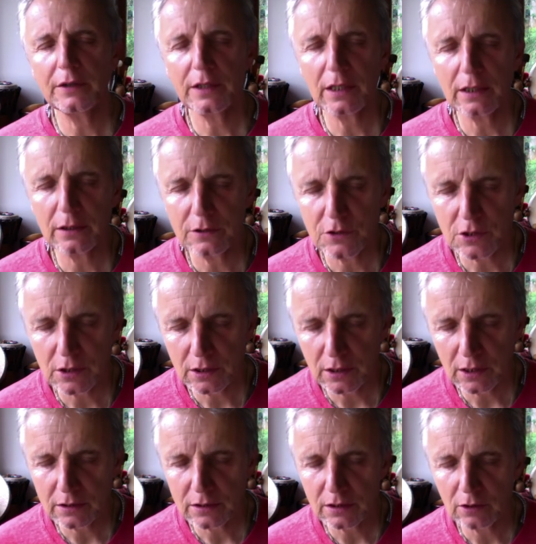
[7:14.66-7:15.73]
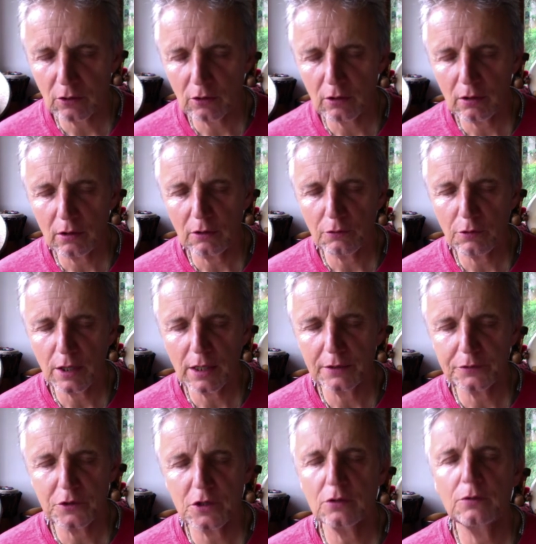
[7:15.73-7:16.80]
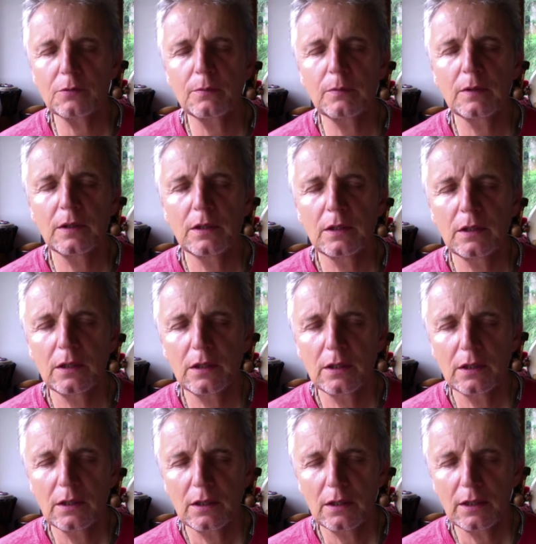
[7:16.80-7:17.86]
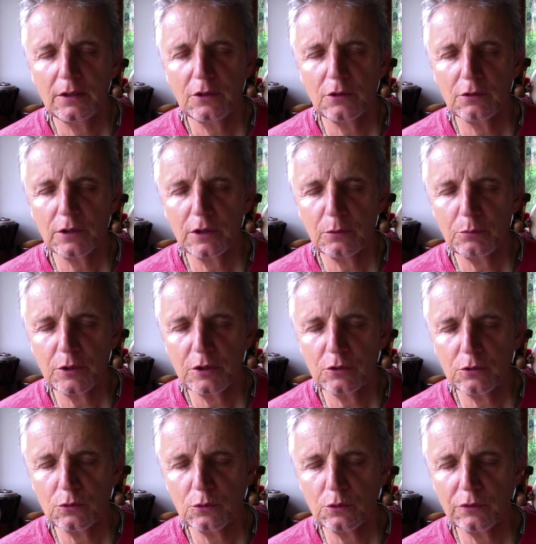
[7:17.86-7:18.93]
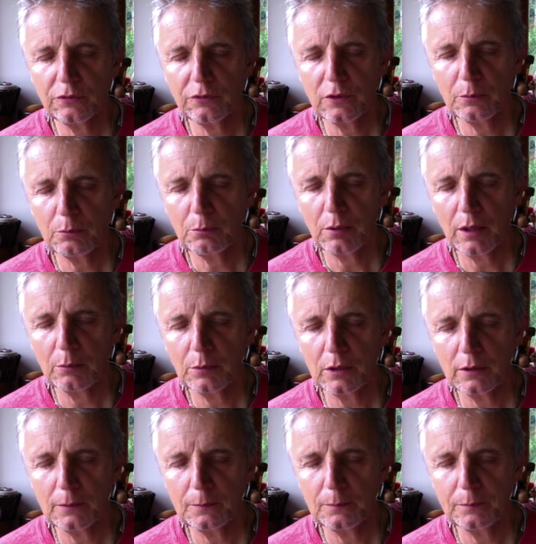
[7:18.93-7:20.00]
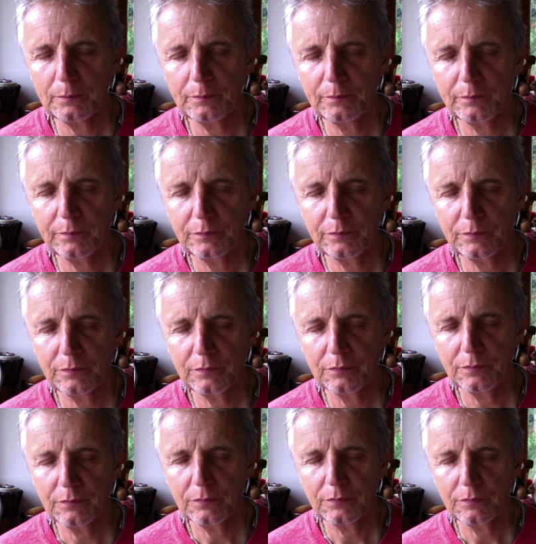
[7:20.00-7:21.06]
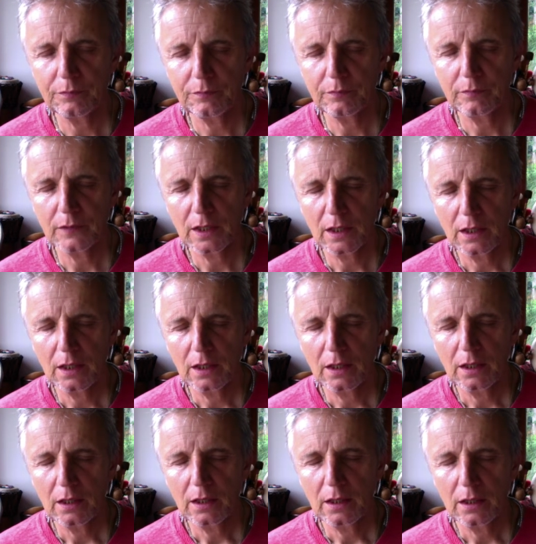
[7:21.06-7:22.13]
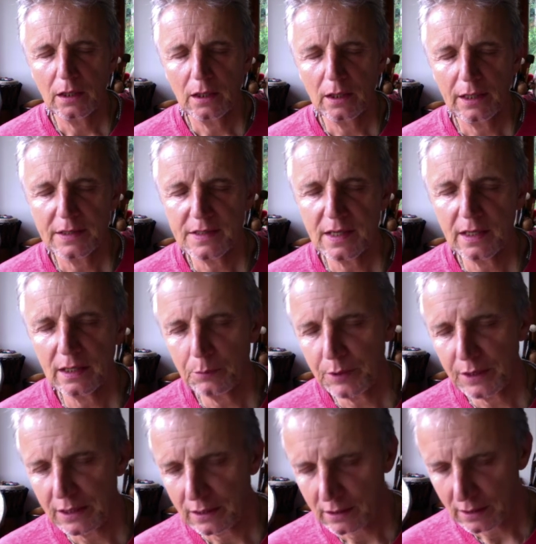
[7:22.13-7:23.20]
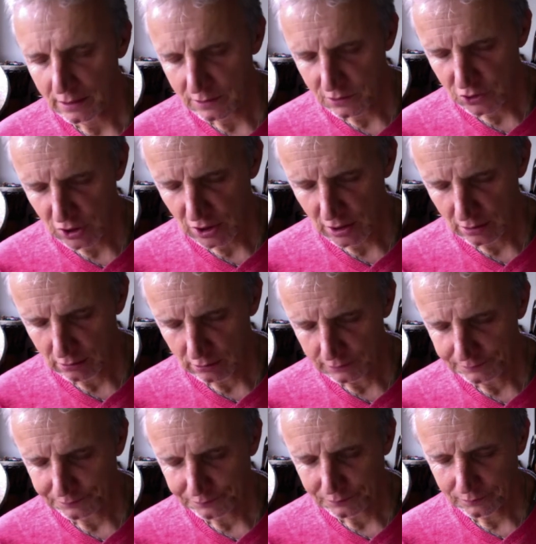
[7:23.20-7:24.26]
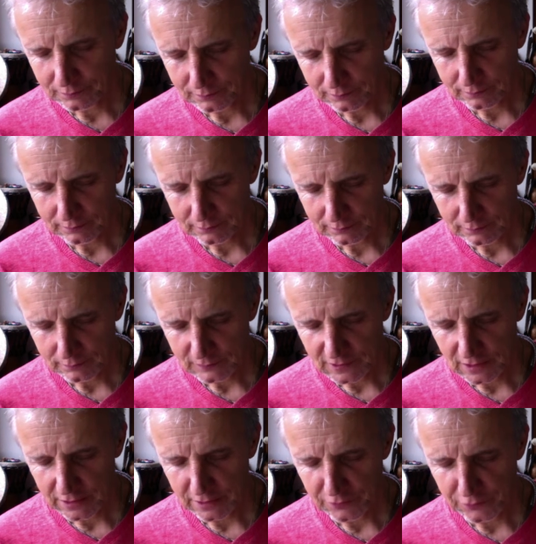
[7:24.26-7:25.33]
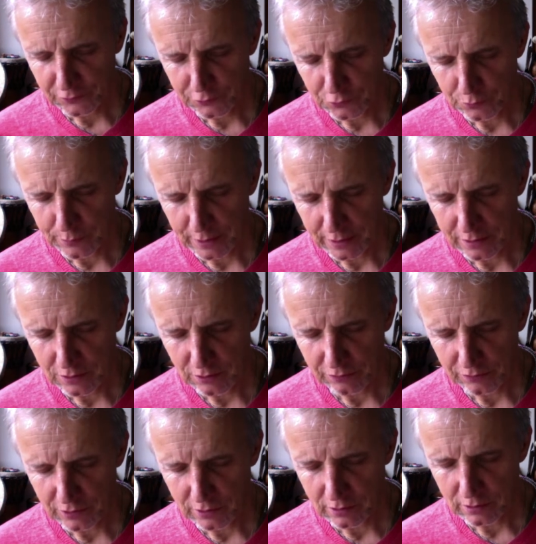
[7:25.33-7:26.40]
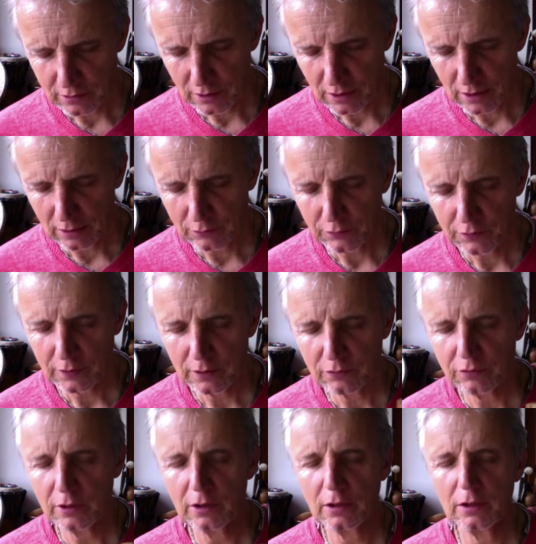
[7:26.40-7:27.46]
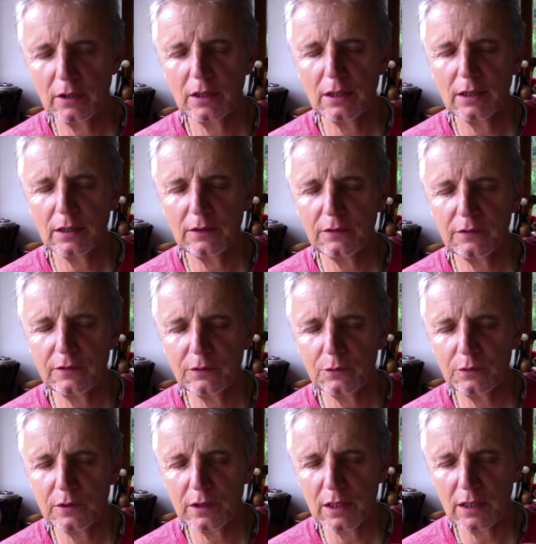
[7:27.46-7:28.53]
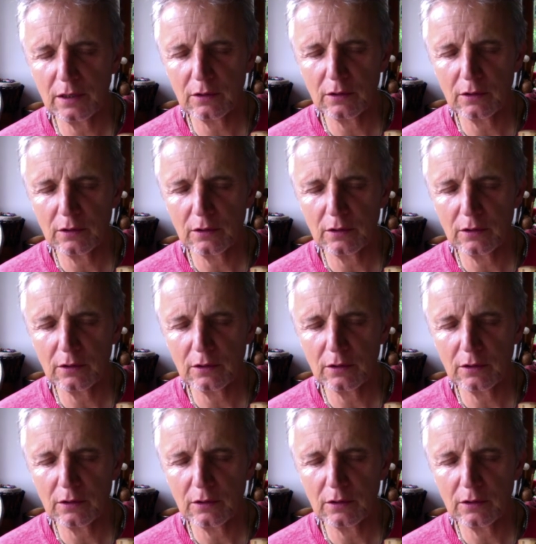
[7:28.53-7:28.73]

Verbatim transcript: as I'll be that channel, that instrument of the Council of HeartLights to take us beyond our fears, beyond the depths that we ever dare to see.